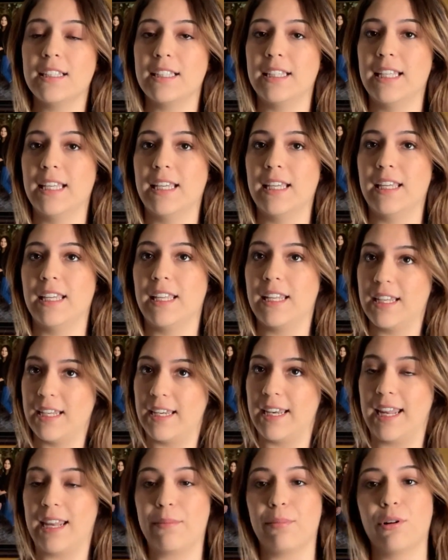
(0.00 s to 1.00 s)
the
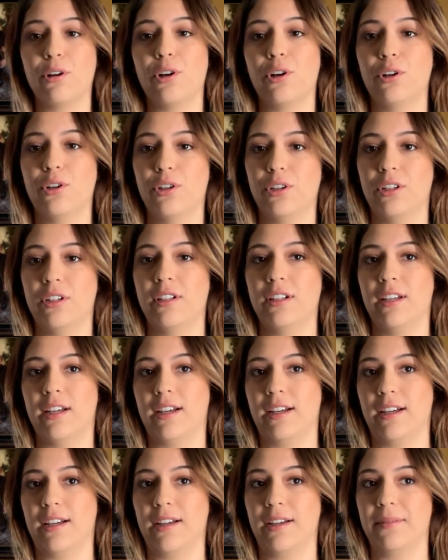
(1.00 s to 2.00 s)
neighborhood
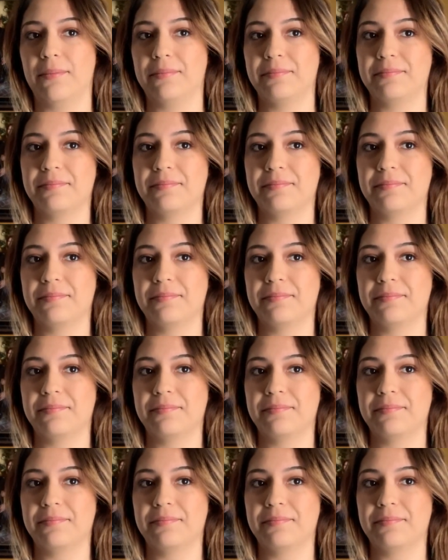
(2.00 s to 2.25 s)
uh,